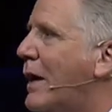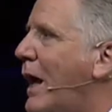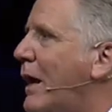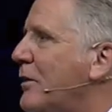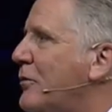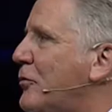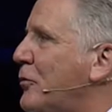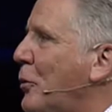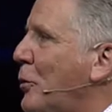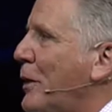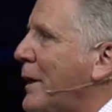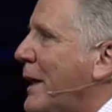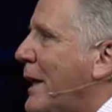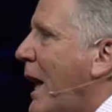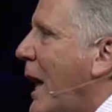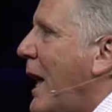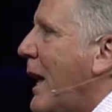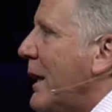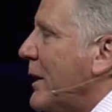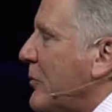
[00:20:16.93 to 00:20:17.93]
God is the only
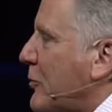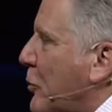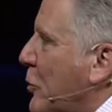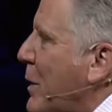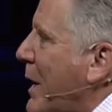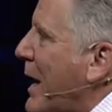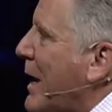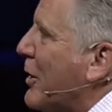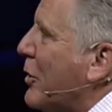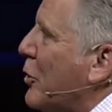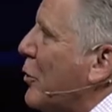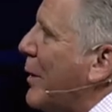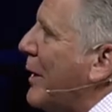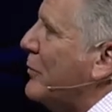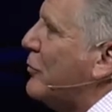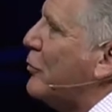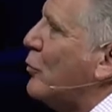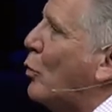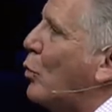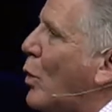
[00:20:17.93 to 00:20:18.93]
God as creator who
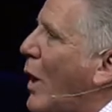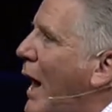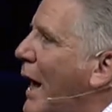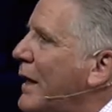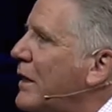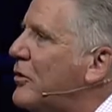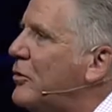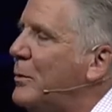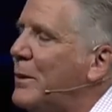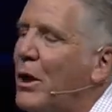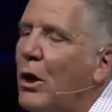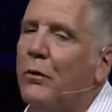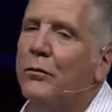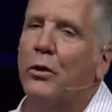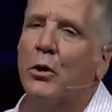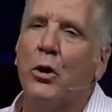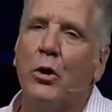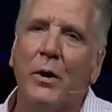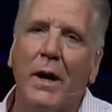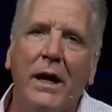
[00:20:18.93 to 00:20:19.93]
has the right to be
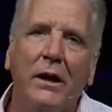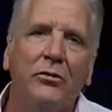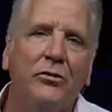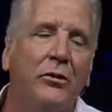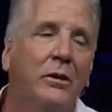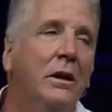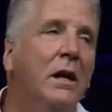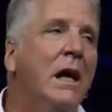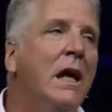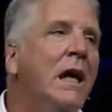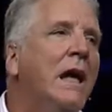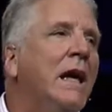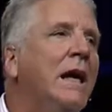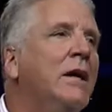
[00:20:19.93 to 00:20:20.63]
over creation.